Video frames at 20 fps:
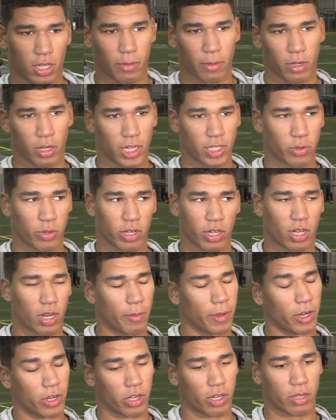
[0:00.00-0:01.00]
You know, I just wanted to
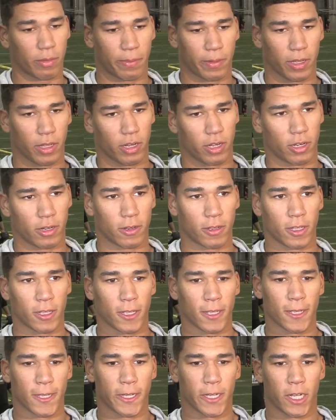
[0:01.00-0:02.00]
come out and compete and
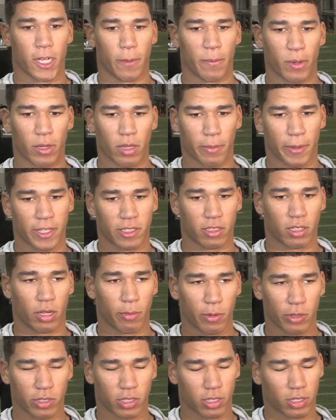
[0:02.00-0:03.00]
put up the best
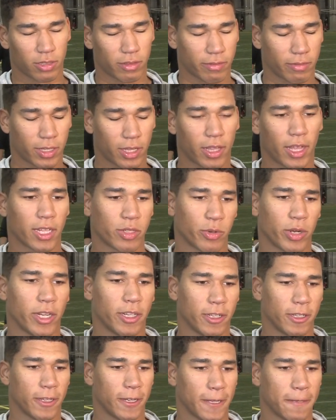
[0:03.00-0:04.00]
numbers, and I think that's what I
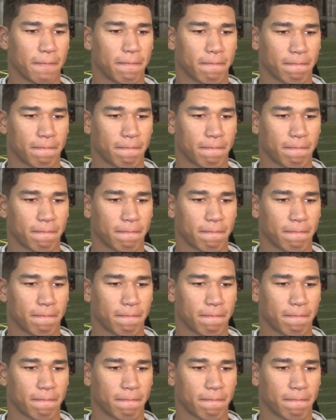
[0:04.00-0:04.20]
did today.